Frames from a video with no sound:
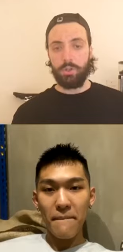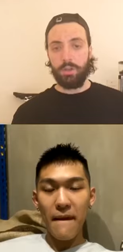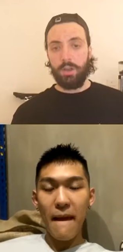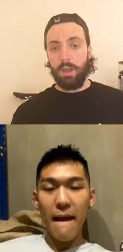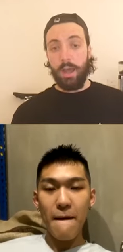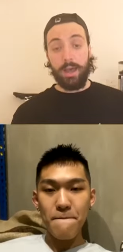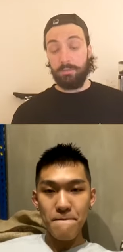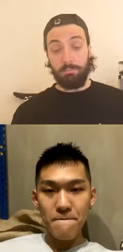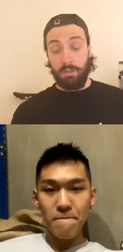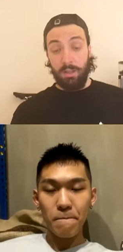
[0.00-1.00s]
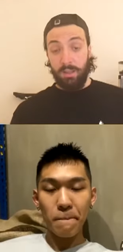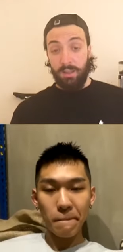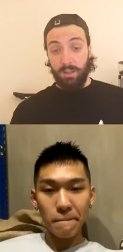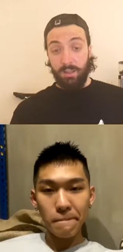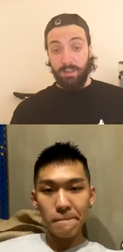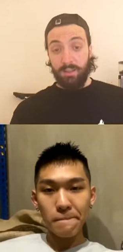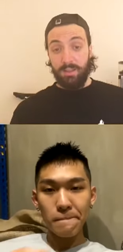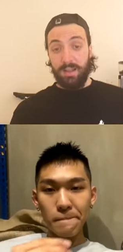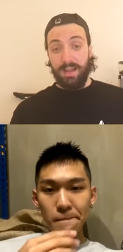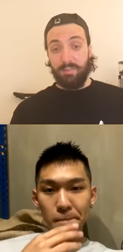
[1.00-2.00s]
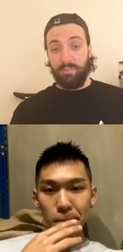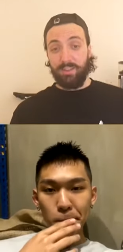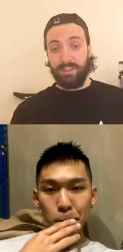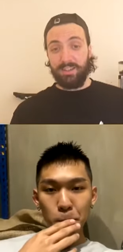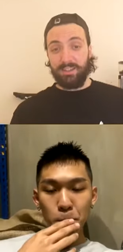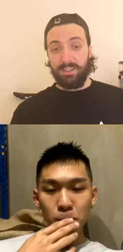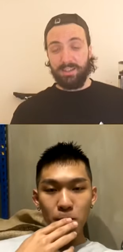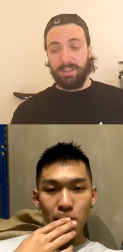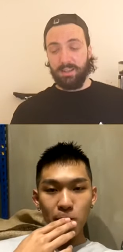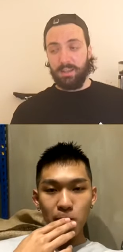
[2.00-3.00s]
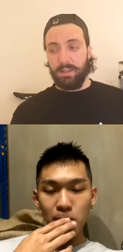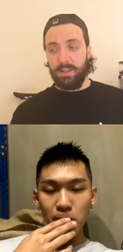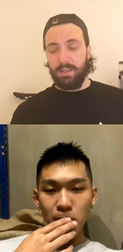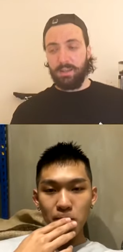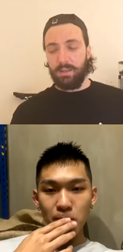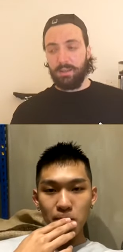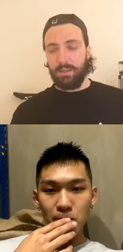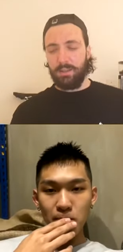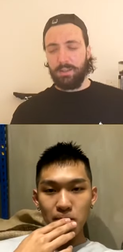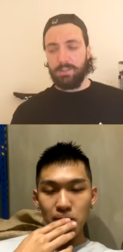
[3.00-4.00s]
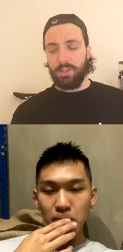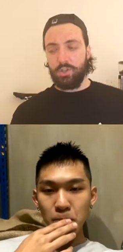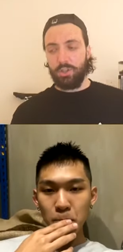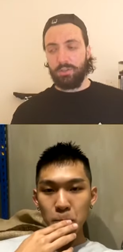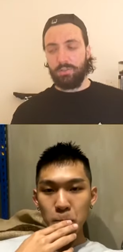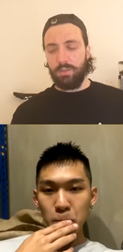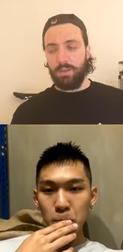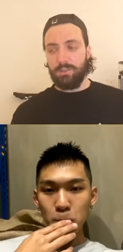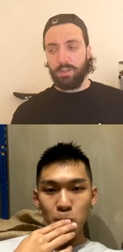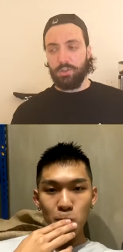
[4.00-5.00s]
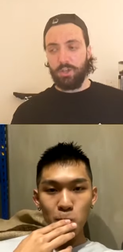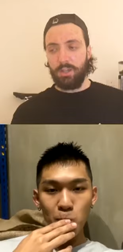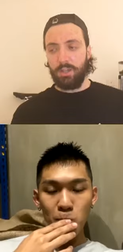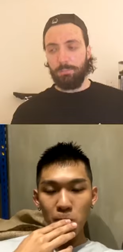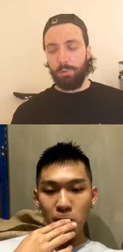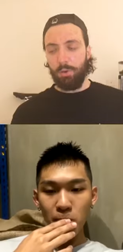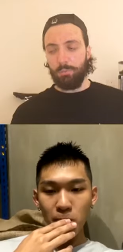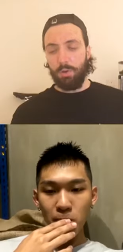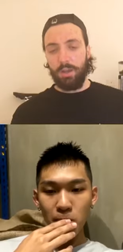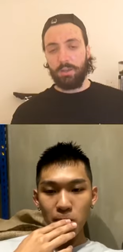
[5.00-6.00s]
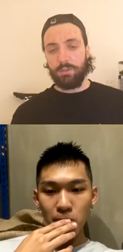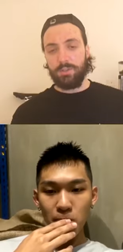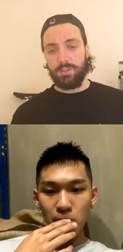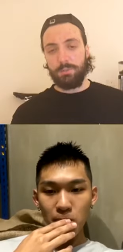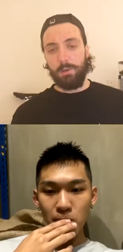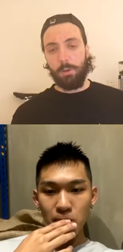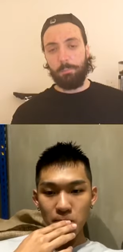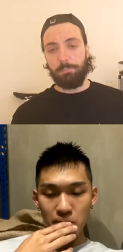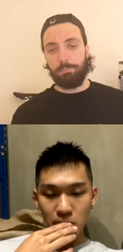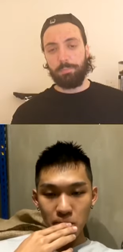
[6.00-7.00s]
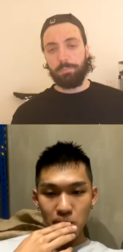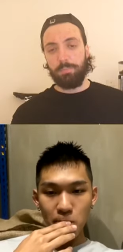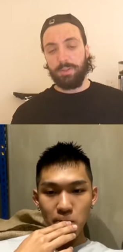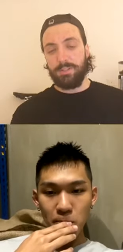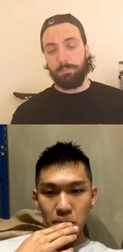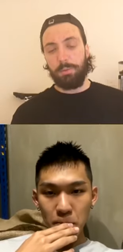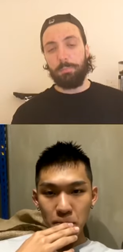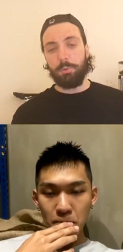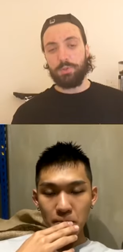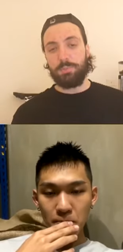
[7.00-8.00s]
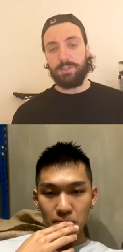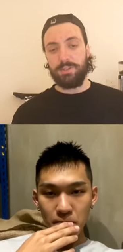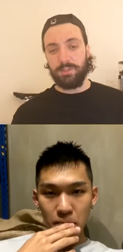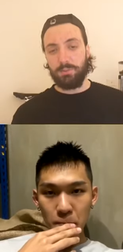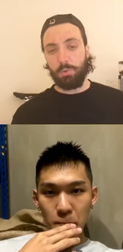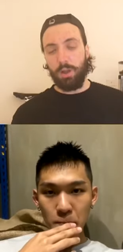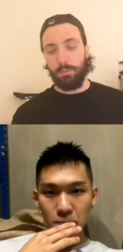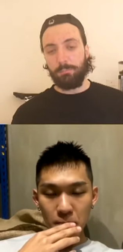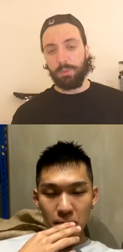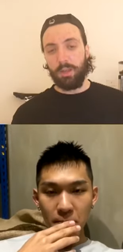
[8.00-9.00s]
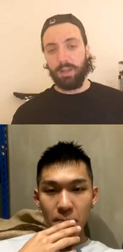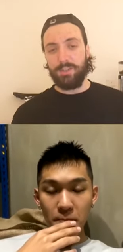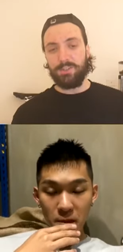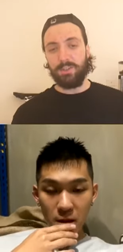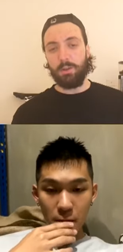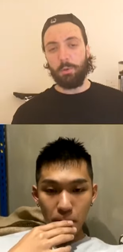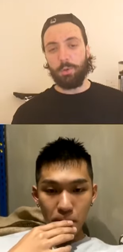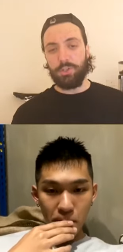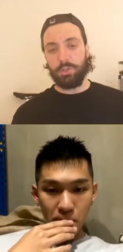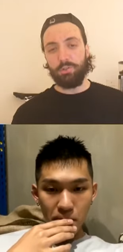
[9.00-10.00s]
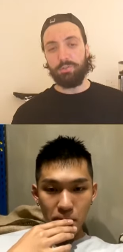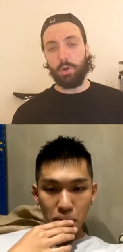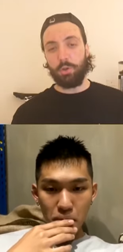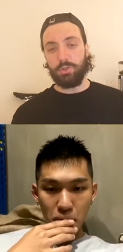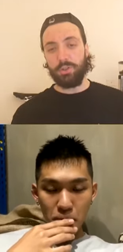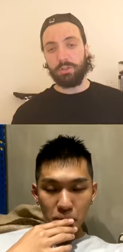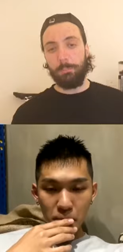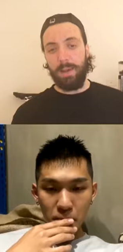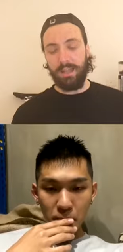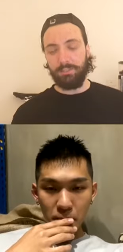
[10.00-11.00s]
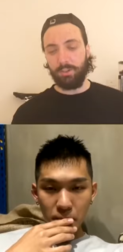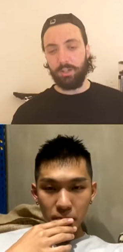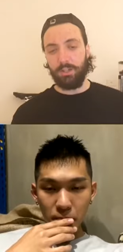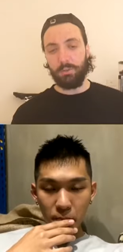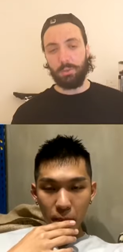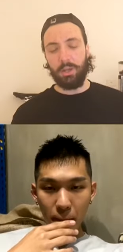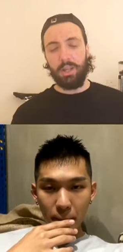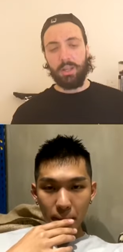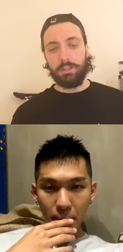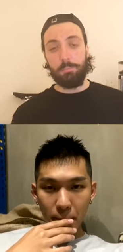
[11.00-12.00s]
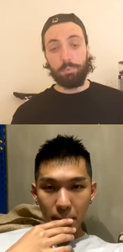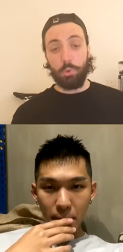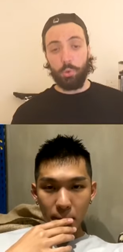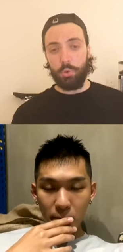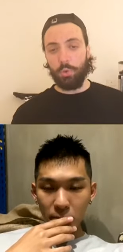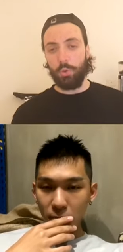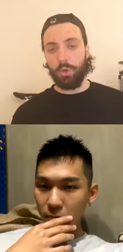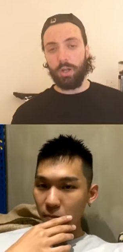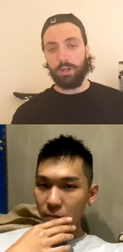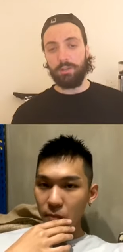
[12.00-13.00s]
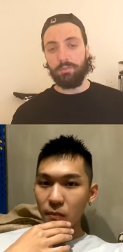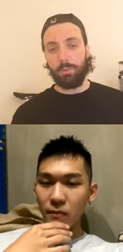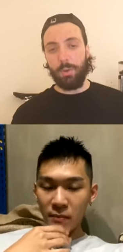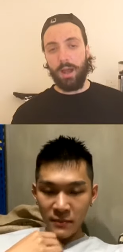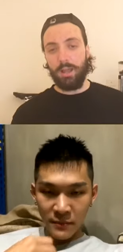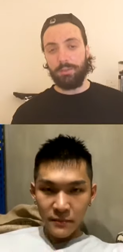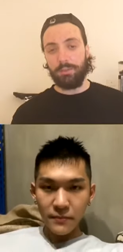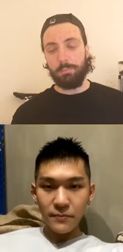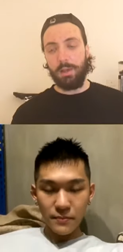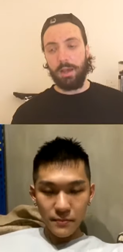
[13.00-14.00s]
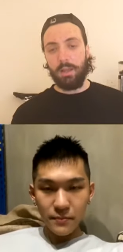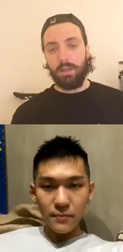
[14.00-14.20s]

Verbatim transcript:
Speaker 1: you. And I think it, it's such a it's such a key point, right? Because it's about it's a people's business, right? It's yeah. we're so focused on the pattern or the brew or the variety, but